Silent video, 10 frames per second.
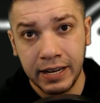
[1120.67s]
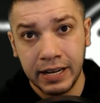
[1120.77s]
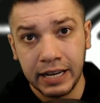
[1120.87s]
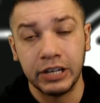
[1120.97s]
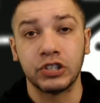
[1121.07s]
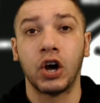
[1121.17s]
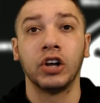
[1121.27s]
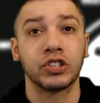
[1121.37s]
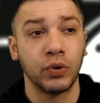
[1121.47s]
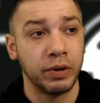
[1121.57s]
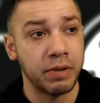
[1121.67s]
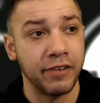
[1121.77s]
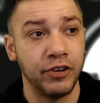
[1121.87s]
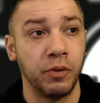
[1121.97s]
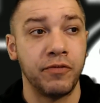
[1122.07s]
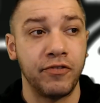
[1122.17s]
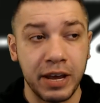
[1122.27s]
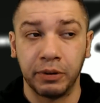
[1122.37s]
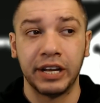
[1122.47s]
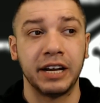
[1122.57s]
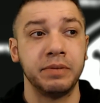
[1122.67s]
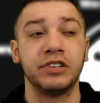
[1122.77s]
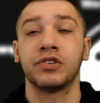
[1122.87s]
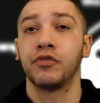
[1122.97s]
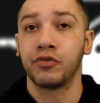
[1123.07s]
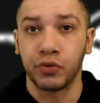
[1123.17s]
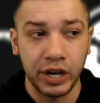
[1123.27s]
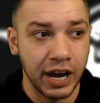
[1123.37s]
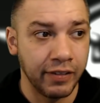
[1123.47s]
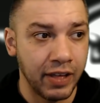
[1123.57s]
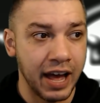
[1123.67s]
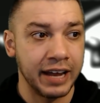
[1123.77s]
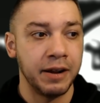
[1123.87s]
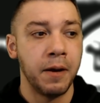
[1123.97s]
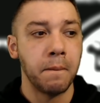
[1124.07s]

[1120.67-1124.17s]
It is also in my film, Fabled Enemies, free online.